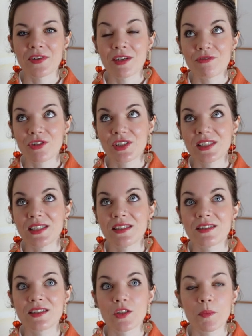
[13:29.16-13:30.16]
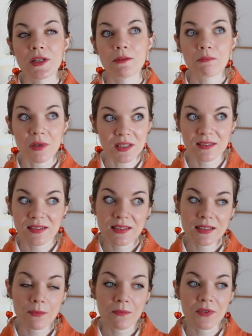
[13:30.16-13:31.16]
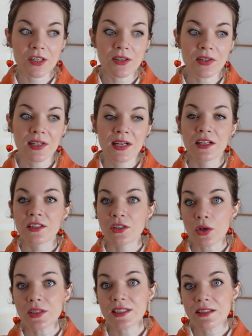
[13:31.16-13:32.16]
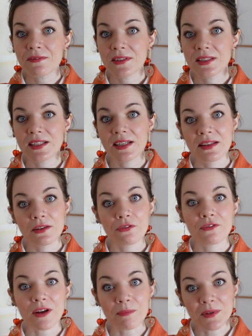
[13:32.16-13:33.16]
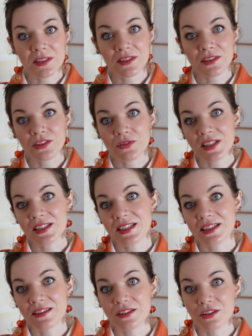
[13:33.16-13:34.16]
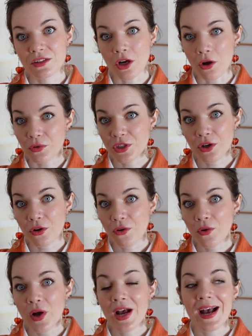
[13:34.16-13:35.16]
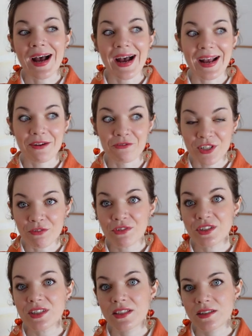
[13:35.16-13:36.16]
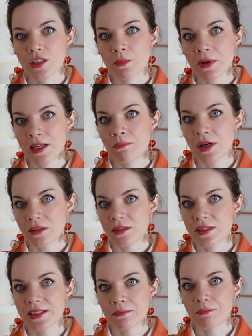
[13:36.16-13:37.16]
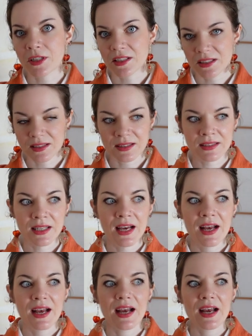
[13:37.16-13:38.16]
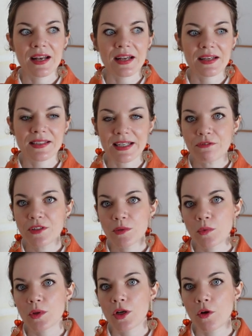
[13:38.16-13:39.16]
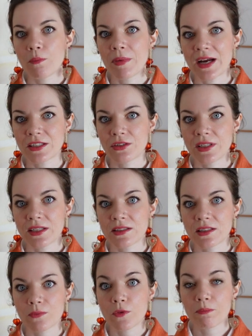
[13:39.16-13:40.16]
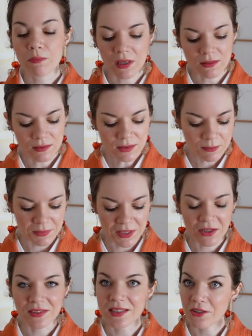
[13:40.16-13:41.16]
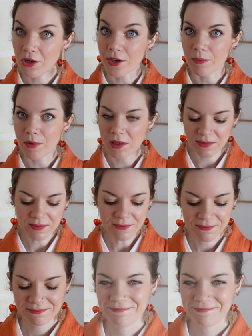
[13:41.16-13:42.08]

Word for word: never seen so many buttons somewhere. Not even in the fabric district in Tokyo, I have never seen so many buckles and buttons. And I definitely will go back to get some more buckles because I got a buckle.